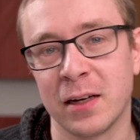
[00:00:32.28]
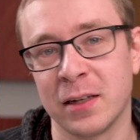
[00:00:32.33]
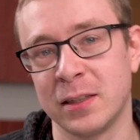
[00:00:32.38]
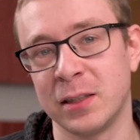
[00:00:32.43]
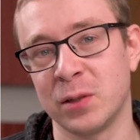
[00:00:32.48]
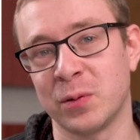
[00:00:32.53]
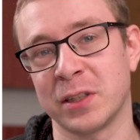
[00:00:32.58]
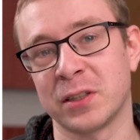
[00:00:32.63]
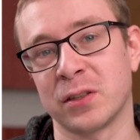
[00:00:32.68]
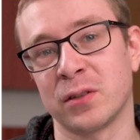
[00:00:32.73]

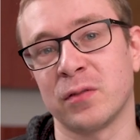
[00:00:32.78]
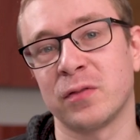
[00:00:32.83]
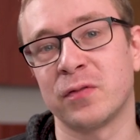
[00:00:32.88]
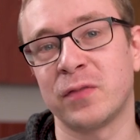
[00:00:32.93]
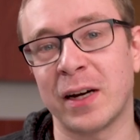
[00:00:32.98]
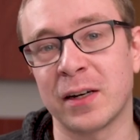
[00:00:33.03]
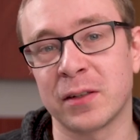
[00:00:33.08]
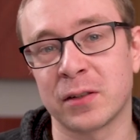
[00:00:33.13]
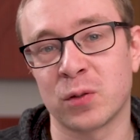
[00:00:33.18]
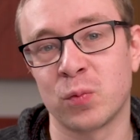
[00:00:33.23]
The original
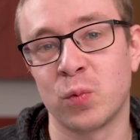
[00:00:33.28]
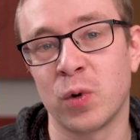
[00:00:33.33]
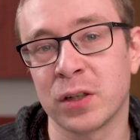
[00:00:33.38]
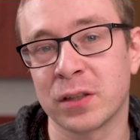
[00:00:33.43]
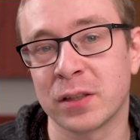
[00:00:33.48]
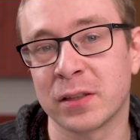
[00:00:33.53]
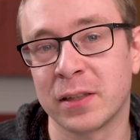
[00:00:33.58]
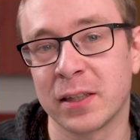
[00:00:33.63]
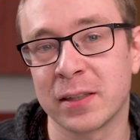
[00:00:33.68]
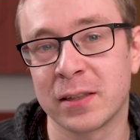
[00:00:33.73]
founder was
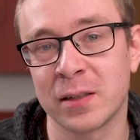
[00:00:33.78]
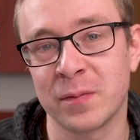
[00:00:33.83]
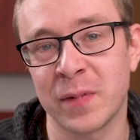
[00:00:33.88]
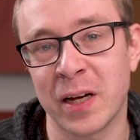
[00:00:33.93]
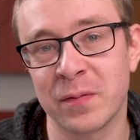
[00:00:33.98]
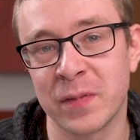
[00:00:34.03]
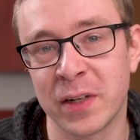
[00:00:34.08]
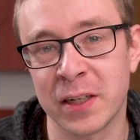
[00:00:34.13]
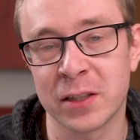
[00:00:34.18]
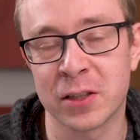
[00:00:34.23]
a system
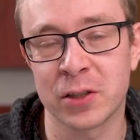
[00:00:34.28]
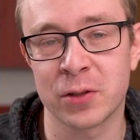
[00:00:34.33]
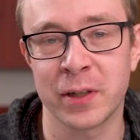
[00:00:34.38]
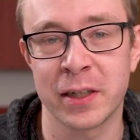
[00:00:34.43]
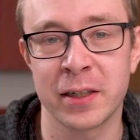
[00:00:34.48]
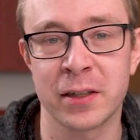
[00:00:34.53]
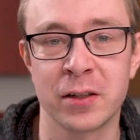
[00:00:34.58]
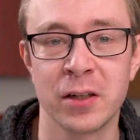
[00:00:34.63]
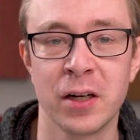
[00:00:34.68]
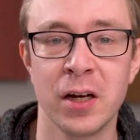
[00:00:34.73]

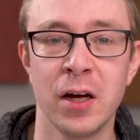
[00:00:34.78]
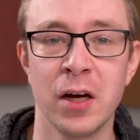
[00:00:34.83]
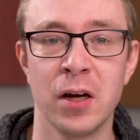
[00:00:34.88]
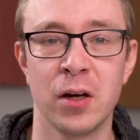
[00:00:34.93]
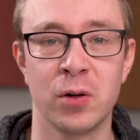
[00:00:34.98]
administrator